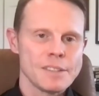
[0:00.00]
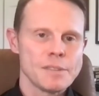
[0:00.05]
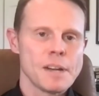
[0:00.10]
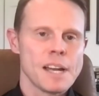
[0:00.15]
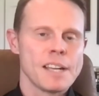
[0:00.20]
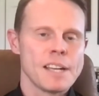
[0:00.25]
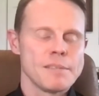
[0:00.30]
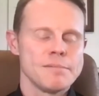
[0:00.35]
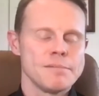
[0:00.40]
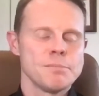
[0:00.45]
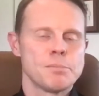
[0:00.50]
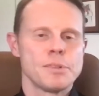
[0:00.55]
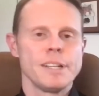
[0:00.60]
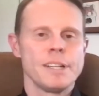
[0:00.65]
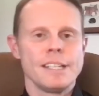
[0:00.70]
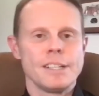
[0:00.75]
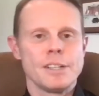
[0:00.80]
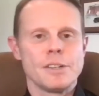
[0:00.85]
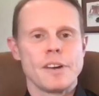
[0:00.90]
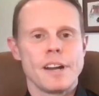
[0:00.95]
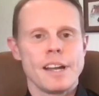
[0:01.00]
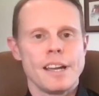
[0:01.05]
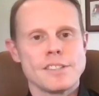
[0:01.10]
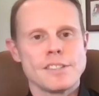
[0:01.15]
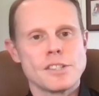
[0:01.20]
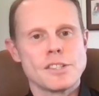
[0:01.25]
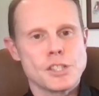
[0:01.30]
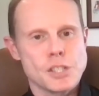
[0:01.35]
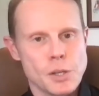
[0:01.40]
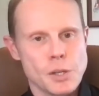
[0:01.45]
I breed and raise
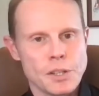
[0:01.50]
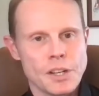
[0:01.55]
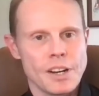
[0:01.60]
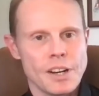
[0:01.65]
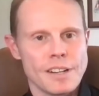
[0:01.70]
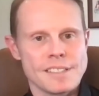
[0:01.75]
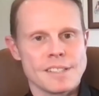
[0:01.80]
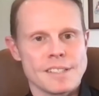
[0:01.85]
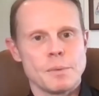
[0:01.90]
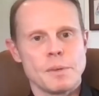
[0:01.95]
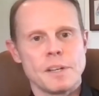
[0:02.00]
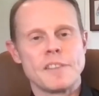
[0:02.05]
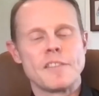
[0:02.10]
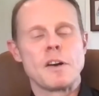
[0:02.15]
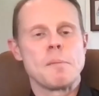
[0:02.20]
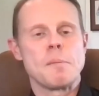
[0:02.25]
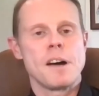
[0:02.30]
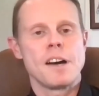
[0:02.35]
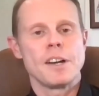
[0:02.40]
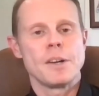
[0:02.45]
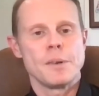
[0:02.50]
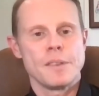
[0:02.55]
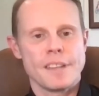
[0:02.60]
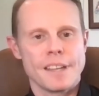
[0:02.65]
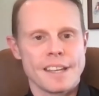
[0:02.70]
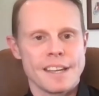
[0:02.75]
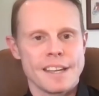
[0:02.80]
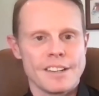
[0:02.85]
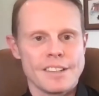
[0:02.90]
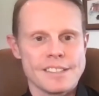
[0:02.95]
show dogs, and one of our motto in the
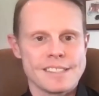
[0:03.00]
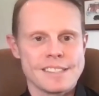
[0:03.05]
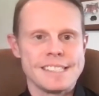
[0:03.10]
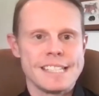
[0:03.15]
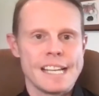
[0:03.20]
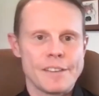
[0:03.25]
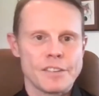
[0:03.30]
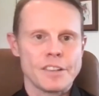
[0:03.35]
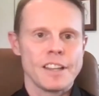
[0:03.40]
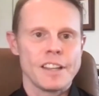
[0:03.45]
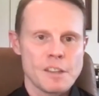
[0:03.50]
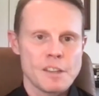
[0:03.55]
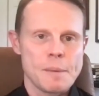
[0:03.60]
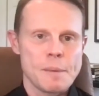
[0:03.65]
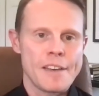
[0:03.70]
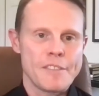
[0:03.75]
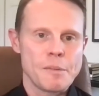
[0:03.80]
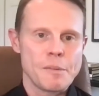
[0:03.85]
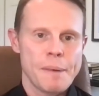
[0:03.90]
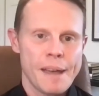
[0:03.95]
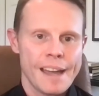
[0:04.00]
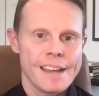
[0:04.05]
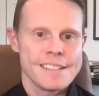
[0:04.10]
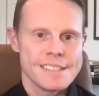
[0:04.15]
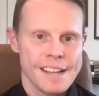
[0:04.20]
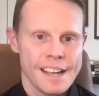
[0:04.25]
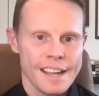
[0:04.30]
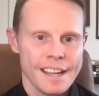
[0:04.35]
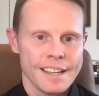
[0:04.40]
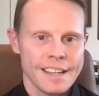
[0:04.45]
kennel is never let them have a bad
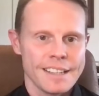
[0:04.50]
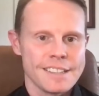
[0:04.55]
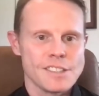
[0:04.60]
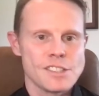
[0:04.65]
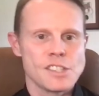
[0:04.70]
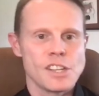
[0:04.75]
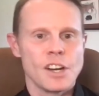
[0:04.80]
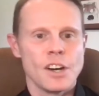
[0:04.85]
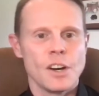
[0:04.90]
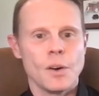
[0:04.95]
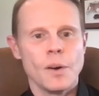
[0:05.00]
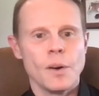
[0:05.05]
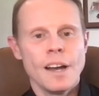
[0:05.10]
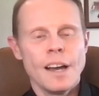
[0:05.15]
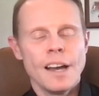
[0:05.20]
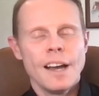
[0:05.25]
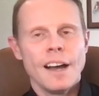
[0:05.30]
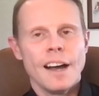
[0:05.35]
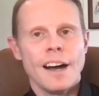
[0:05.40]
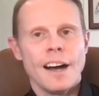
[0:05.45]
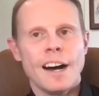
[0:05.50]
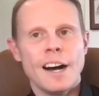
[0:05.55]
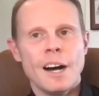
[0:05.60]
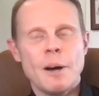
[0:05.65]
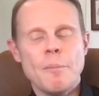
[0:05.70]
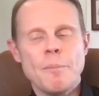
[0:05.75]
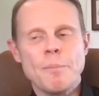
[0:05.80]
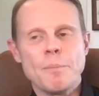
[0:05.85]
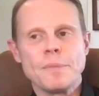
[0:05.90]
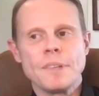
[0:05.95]
day. And so
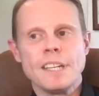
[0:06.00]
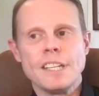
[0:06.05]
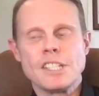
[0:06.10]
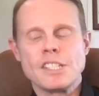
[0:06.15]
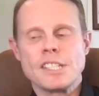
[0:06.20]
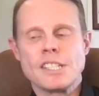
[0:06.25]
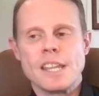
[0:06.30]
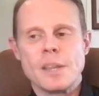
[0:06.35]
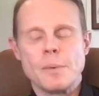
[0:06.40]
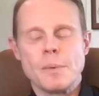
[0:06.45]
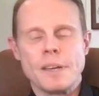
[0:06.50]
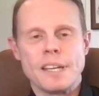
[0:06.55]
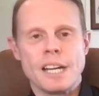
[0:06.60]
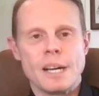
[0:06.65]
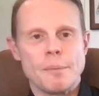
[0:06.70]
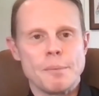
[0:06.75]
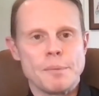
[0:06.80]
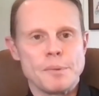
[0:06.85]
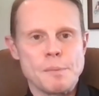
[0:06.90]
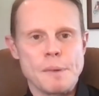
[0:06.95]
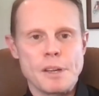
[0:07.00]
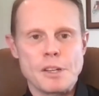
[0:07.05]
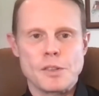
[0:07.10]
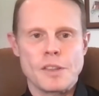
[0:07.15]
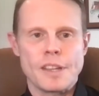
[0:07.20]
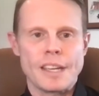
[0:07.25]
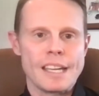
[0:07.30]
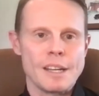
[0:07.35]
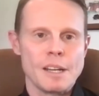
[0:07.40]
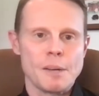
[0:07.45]
each day that we get up, we make sure
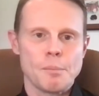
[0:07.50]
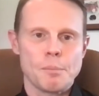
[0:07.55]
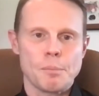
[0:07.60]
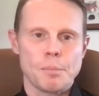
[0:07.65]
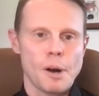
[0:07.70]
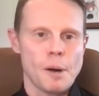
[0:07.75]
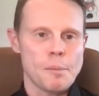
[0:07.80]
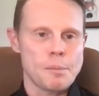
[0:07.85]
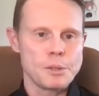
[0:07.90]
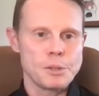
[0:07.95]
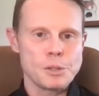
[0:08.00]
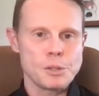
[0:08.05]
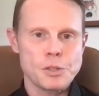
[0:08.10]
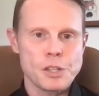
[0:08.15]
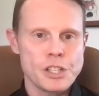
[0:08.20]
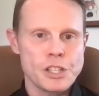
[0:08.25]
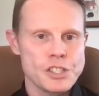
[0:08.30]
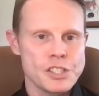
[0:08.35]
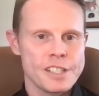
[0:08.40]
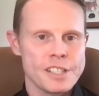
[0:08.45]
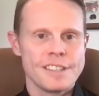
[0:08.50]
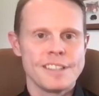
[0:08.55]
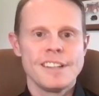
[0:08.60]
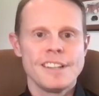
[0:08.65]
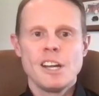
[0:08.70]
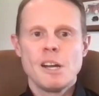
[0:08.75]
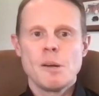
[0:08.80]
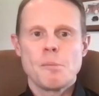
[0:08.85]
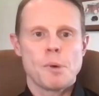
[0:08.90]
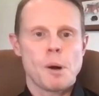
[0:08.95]
they get proper nutrition,
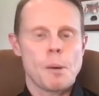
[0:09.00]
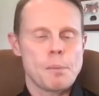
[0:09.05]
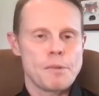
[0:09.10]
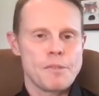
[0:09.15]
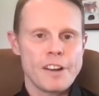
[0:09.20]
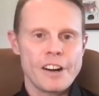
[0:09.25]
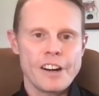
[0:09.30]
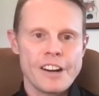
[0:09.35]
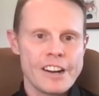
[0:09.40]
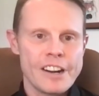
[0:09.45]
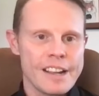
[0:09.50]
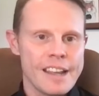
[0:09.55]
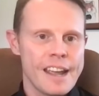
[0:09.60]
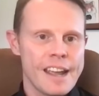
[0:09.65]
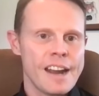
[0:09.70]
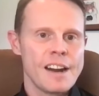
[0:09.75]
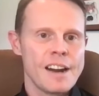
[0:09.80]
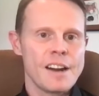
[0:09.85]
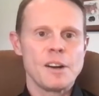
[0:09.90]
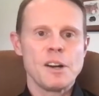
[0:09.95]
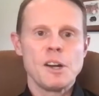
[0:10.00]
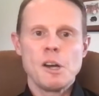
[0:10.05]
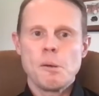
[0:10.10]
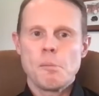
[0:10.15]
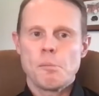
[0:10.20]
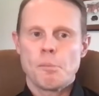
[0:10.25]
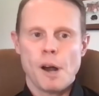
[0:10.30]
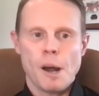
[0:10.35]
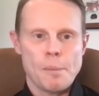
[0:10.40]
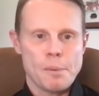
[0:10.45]
proper veterinary care,
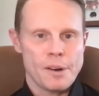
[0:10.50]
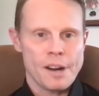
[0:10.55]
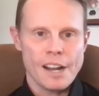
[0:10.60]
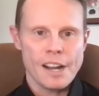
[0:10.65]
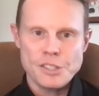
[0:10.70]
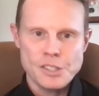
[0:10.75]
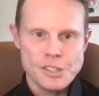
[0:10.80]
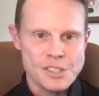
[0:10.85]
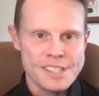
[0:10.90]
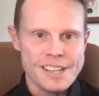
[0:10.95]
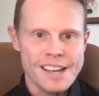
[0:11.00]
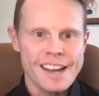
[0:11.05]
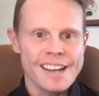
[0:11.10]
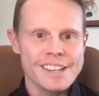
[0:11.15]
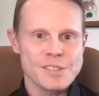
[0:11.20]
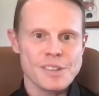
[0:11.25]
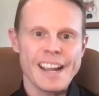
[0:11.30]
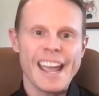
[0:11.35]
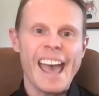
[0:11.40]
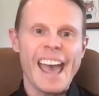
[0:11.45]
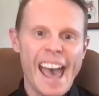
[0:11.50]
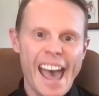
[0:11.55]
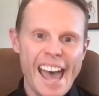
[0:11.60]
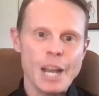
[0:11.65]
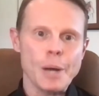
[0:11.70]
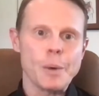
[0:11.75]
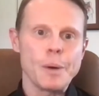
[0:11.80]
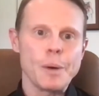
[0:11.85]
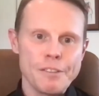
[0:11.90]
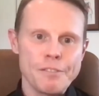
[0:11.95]
proper exercise, right,
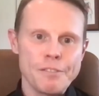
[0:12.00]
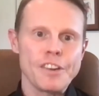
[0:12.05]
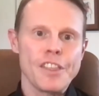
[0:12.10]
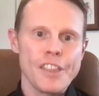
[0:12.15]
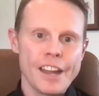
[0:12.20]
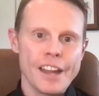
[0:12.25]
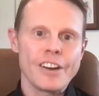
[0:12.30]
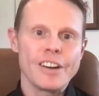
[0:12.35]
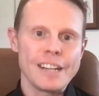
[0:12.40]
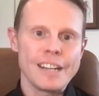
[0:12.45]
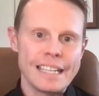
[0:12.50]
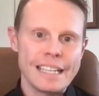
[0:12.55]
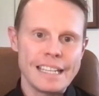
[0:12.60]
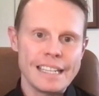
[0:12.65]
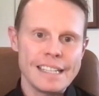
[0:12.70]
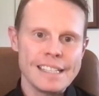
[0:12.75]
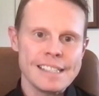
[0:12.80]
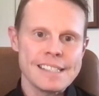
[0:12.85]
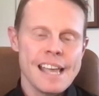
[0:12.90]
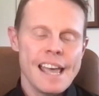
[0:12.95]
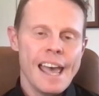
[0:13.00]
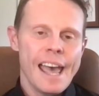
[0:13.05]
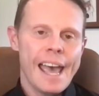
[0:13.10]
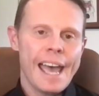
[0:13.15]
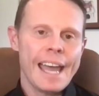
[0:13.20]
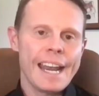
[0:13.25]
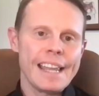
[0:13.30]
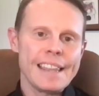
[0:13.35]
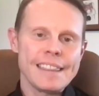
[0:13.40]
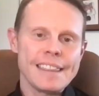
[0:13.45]
adequate for their needs.
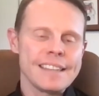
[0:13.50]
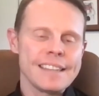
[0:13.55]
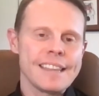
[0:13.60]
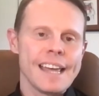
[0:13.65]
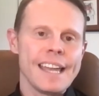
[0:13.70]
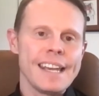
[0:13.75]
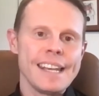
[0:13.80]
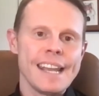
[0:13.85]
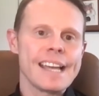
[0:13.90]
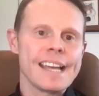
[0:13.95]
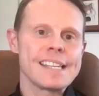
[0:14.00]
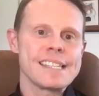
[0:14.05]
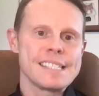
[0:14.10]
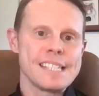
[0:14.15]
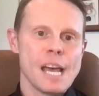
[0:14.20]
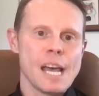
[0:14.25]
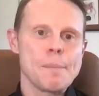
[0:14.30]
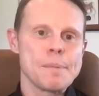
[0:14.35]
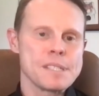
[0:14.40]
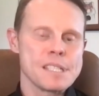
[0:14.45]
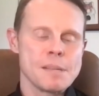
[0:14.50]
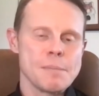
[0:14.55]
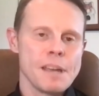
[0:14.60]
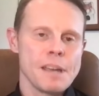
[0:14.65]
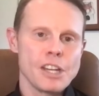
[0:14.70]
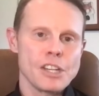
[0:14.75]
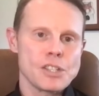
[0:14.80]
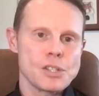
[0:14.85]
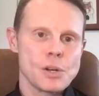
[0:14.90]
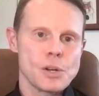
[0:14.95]
And I think that next step is to make
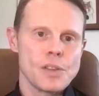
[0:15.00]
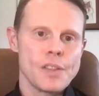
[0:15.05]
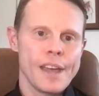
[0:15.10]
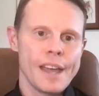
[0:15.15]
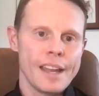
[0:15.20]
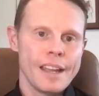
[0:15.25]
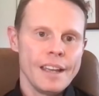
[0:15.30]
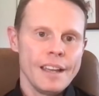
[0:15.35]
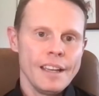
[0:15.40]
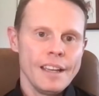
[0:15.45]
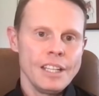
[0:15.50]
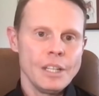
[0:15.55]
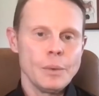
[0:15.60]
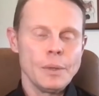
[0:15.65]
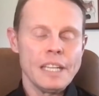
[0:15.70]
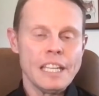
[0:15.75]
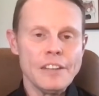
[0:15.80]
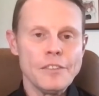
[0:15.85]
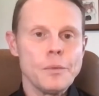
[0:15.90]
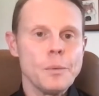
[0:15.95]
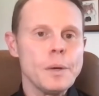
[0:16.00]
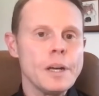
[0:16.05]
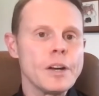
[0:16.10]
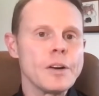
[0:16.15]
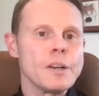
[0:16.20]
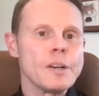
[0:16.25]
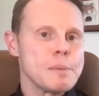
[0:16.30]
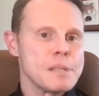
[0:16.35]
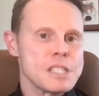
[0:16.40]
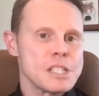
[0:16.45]
sure that, if we were
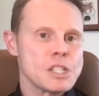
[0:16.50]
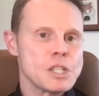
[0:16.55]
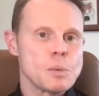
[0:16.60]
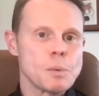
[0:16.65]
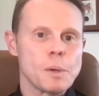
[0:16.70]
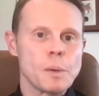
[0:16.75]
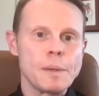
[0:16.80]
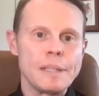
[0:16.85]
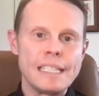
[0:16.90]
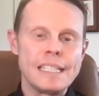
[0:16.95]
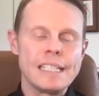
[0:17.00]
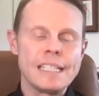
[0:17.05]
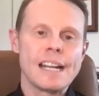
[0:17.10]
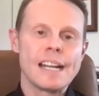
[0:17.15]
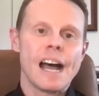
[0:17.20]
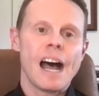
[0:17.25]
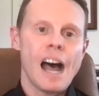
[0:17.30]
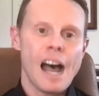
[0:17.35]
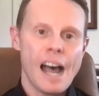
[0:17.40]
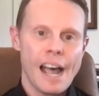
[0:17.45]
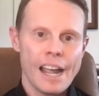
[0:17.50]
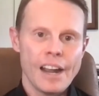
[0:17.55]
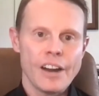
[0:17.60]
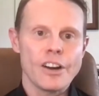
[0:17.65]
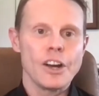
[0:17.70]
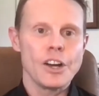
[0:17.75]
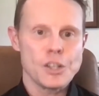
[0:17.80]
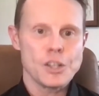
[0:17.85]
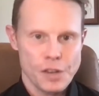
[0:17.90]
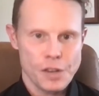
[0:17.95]
in a position where we needed to hire
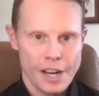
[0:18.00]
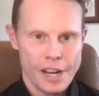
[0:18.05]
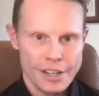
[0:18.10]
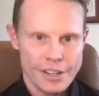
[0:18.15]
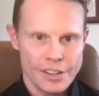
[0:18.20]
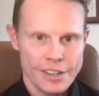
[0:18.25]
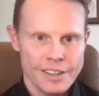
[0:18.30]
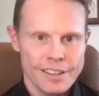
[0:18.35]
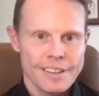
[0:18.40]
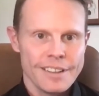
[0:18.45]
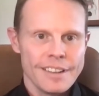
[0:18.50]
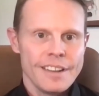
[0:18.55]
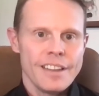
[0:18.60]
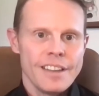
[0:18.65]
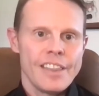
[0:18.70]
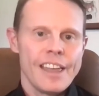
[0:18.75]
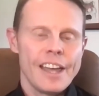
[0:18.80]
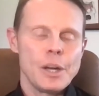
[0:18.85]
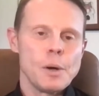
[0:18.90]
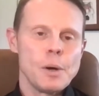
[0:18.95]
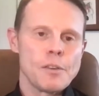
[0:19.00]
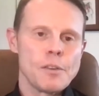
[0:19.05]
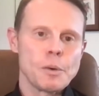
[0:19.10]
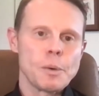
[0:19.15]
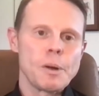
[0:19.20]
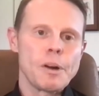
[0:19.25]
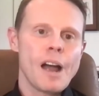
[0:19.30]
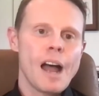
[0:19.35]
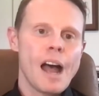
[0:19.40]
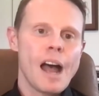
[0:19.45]
a trainer, that whoever we
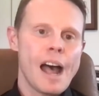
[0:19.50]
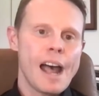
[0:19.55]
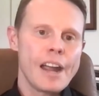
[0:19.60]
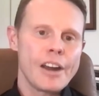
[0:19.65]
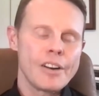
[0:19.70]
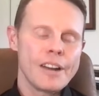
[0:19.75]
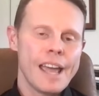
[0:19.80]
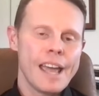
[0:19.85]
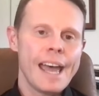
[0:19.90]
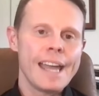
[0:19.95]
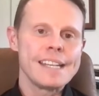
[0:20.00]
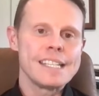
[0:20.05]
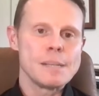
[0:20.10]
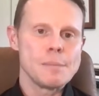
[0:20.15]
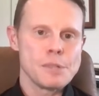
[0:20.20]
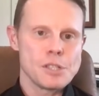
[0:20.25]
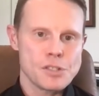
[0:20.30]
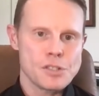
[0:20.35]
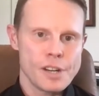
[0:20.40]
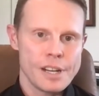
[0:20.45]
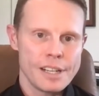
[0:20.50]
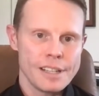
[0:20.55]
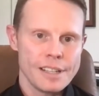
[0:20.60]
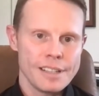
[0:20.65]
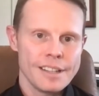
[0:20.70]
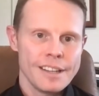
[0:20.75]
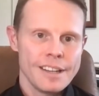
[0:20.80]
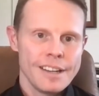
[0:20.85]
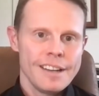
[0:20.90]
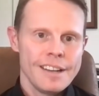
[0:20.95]
were hired had
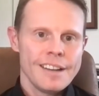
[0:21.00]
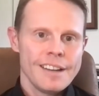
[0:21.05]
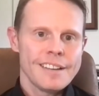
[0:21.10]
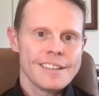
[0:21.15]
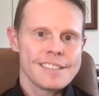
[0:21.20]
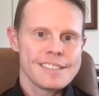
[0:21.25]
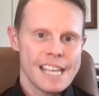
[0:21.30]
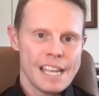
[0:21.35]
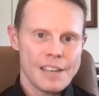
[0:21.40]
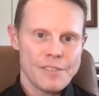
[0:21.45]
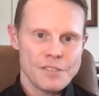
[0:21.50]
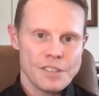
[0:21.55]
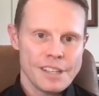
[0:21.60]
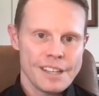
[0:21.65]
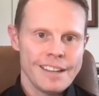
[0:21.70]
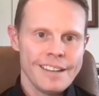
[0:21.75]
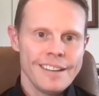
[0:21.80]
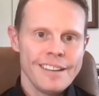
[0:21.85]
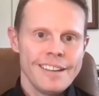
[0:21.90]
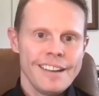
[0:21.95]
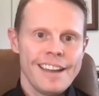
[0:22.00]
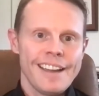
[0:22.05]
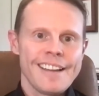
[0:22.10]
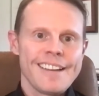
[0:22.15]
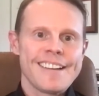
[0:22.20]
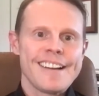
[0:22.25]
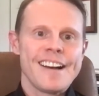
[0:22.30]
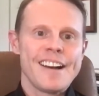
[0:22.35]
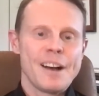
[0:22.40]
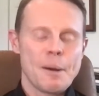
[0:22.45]
demonstrated safety and
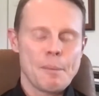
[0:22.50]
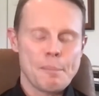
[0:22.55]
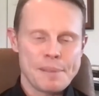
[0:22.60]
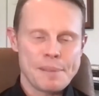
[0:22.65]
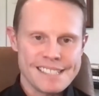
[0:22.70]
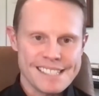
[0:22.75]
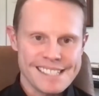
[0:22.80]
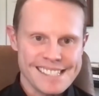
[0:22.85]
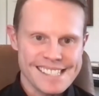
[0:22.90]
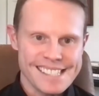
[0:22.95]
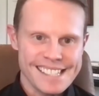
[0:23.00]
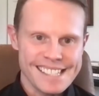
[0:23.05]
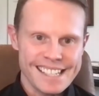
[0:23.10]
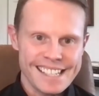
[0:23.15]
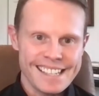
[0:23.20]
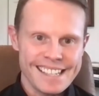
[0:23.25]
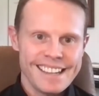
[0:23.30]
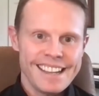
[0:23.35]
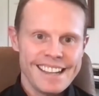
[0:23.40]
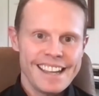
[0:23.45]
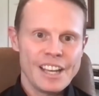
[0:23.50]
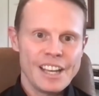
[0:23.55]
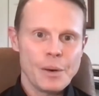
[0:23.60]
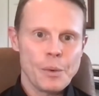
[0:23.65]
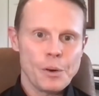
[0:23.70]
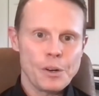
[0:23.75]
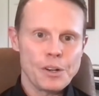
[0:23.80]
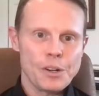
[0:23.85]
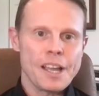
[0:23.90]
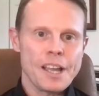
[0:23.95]
competency in
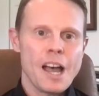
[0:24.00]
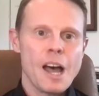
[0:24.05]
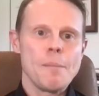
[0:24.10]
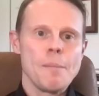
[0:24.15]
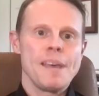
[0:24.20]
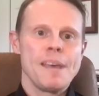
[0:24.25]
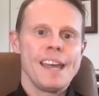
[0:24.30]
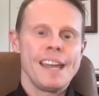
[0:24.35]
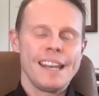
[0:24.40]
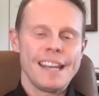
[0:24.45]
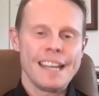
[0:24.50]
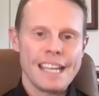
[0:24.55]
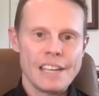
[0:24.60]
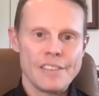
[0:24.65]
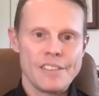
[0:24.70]
order to come in and give